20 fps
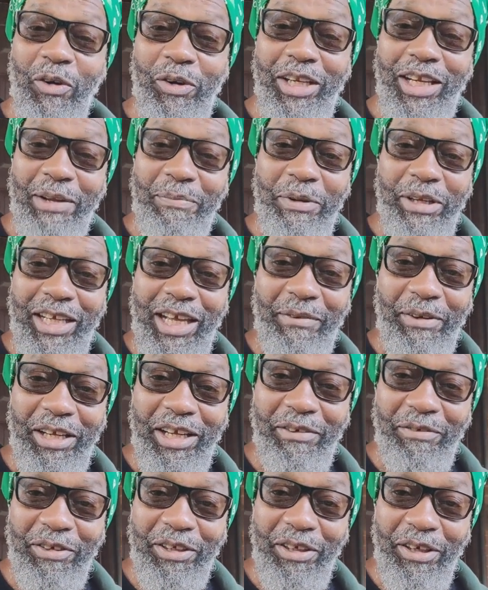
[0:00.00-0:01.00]
Oh, me, can I
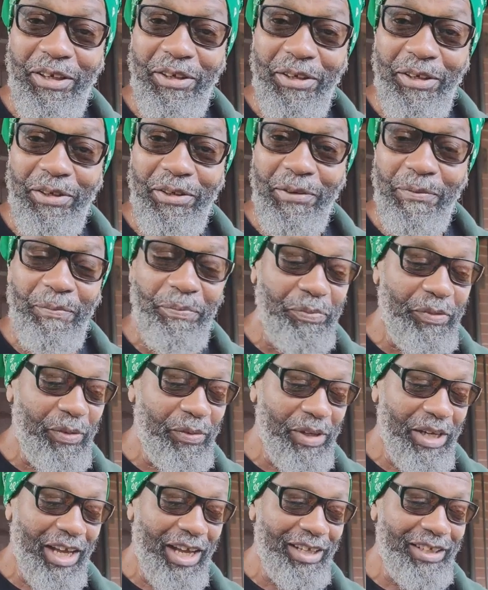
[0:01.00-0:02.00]
give you a little?
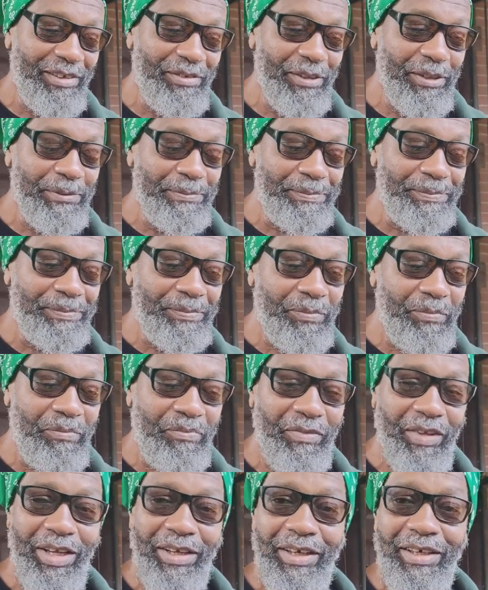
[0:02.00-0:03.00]
Okay, I give you. A,
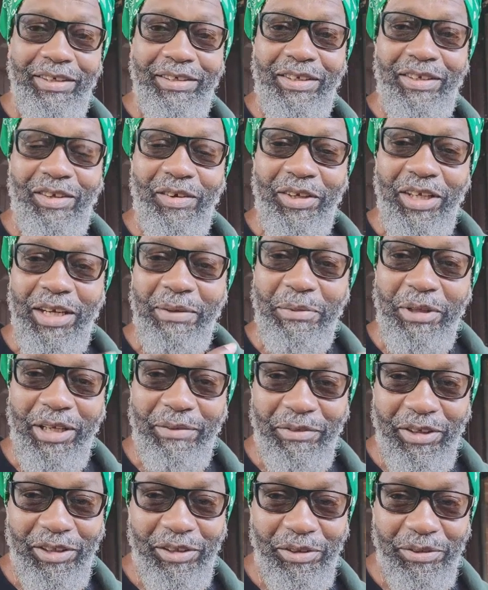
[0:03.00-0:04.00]
okay, let me
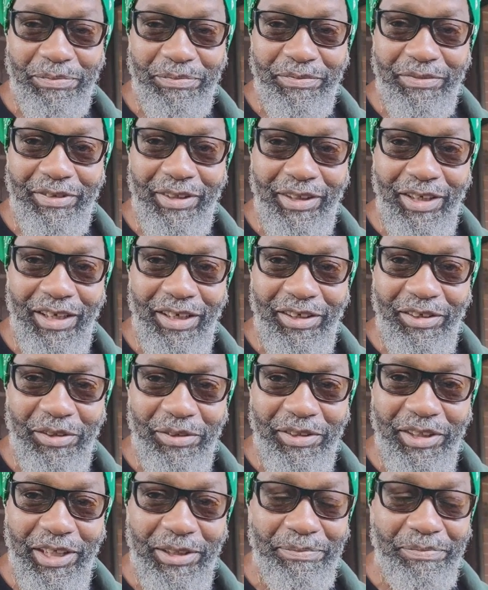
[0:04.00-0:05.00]
give you a little. A little
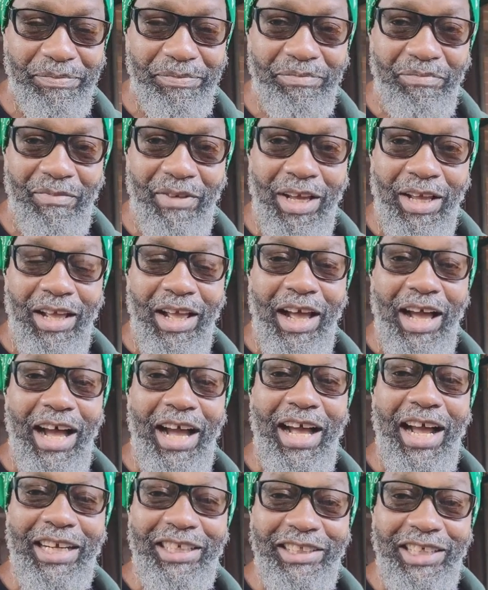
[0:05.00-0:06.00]
thing.
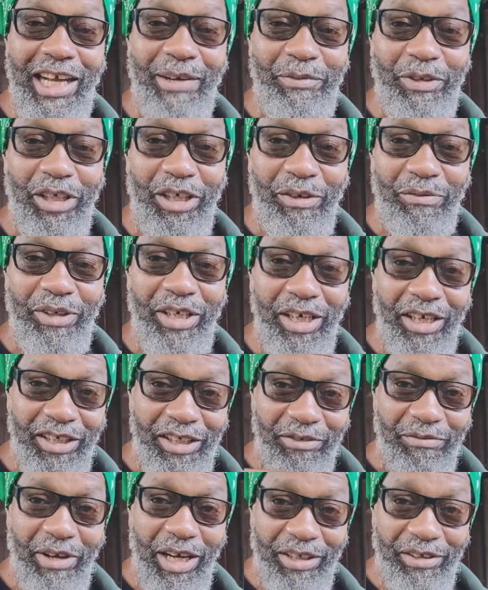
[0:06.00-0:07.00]
I actually have a degree,
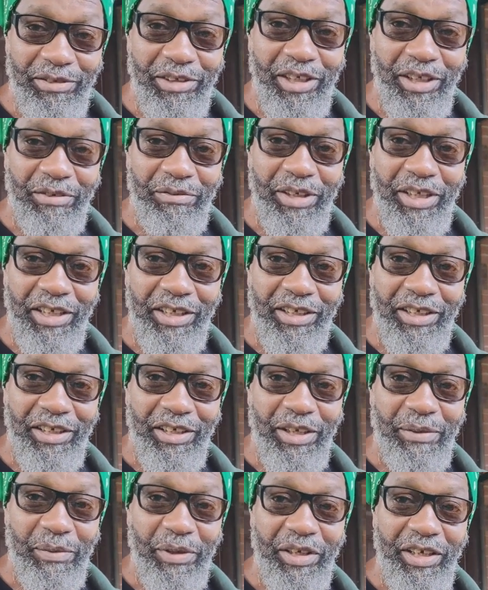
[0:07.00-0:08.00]
undergraduate degree in, in
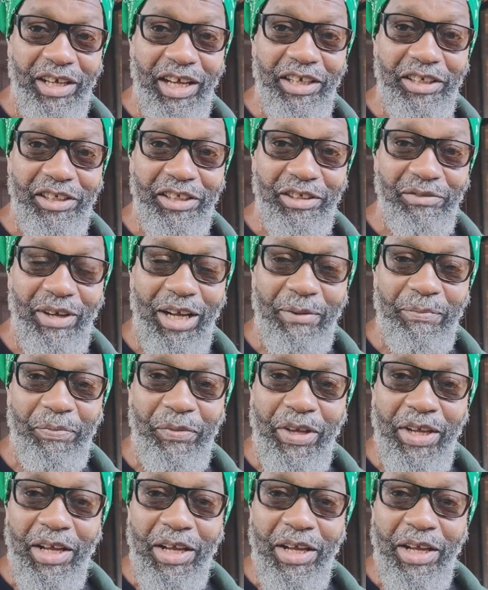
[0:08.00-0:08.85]
communications, right?